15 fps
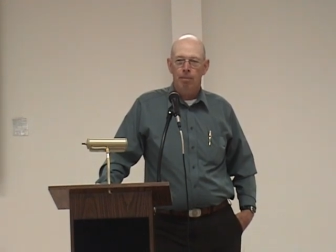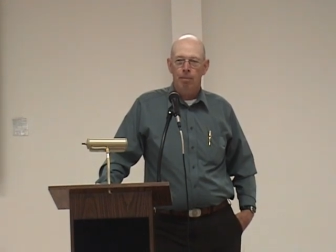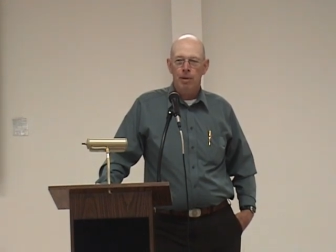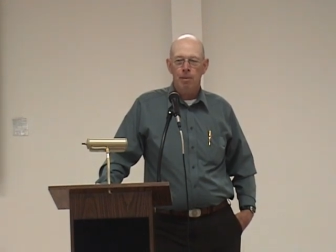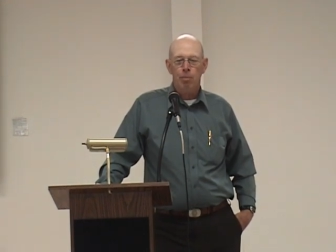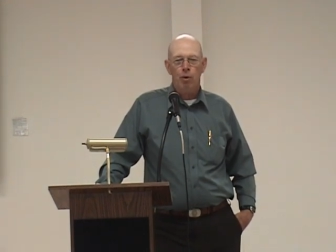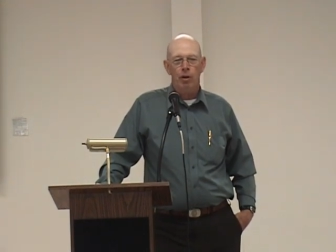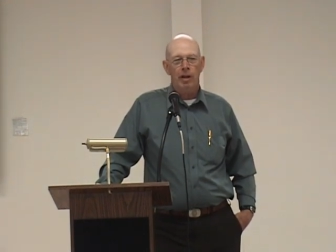
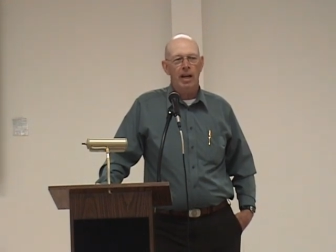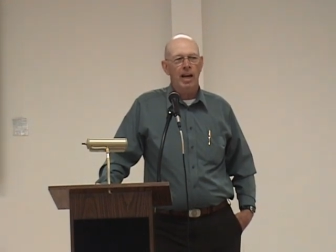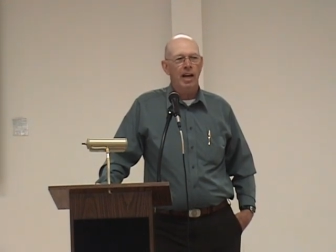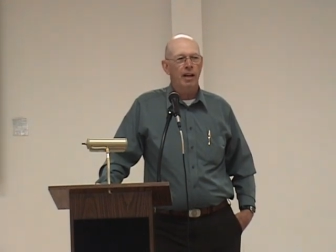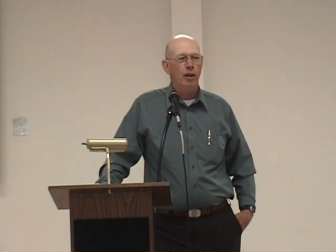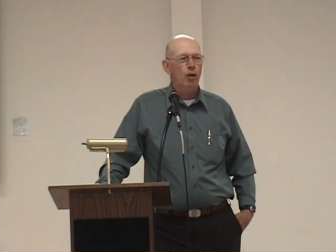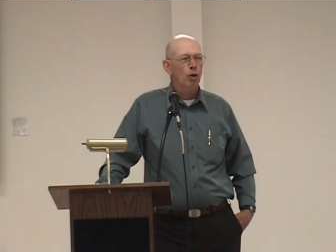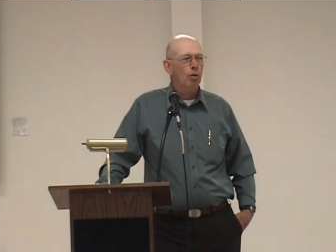People that
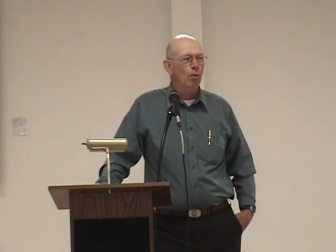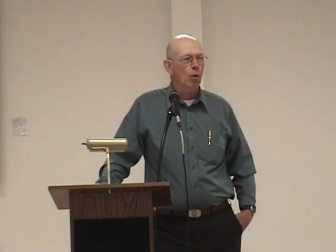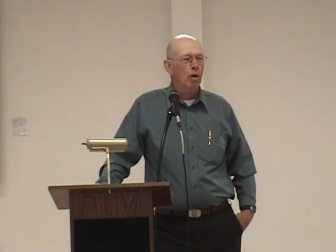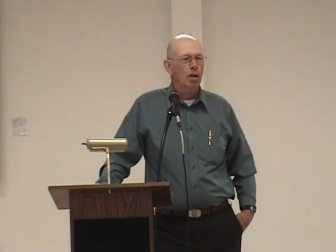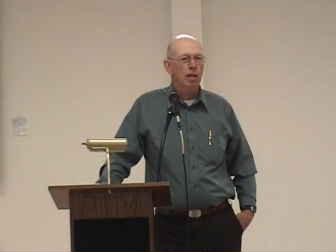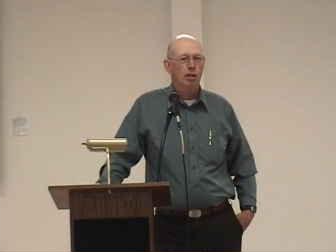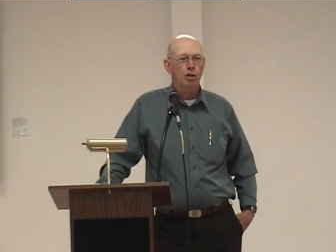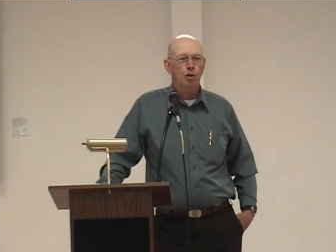had no
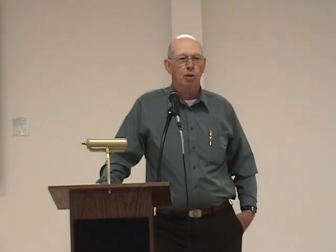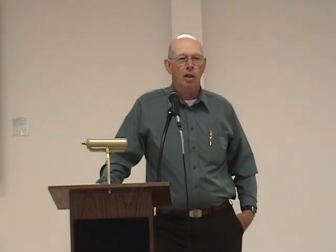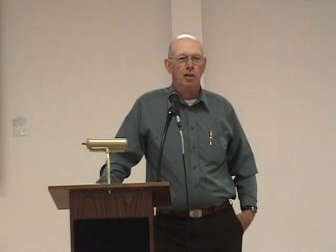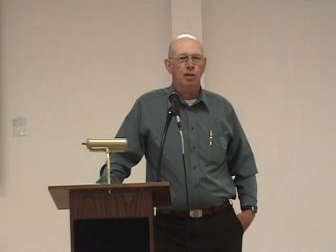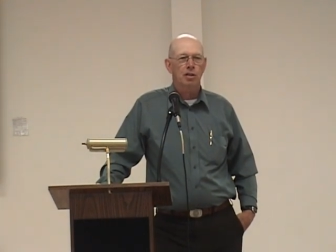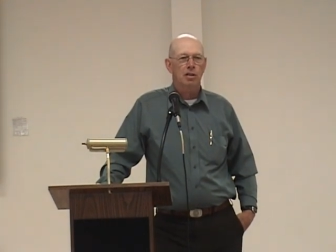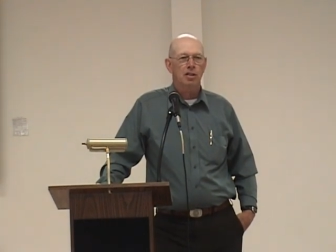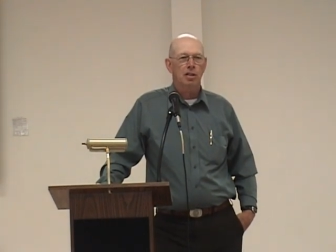more
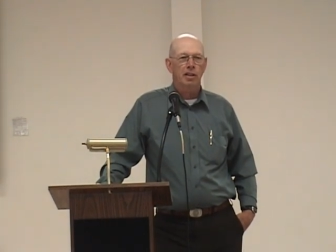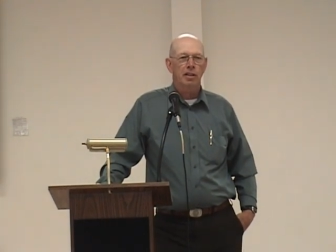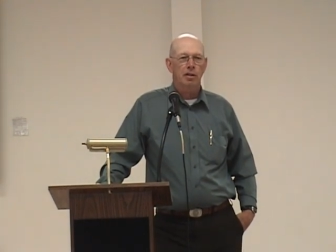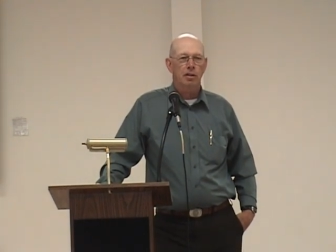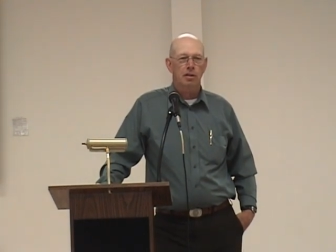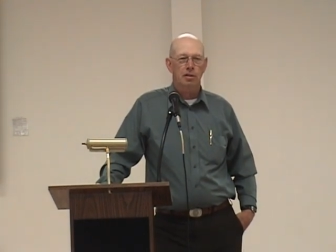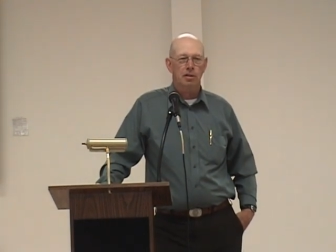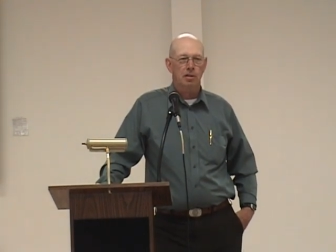construction
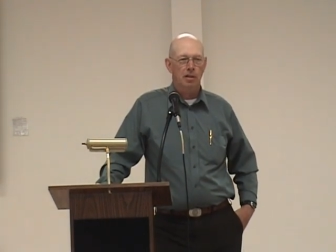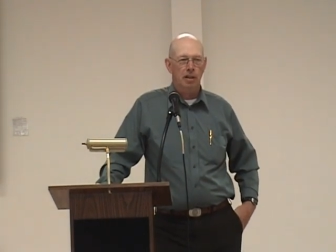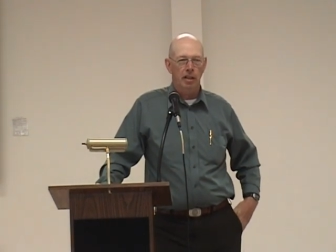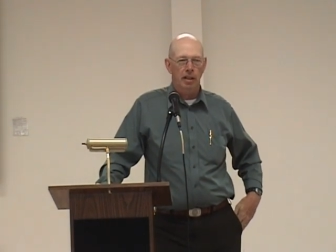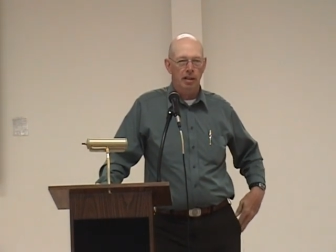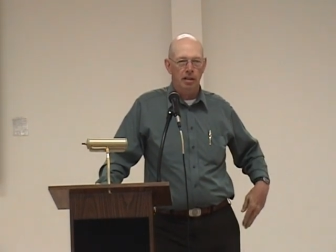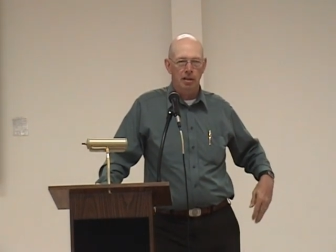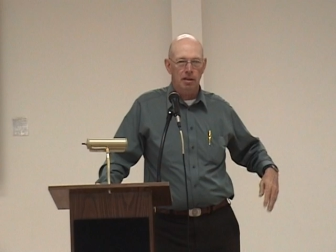skills
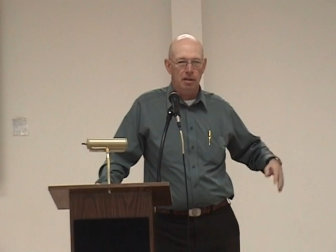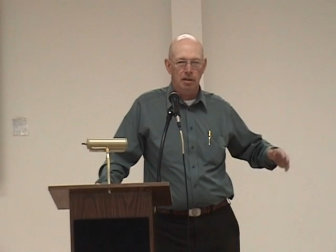than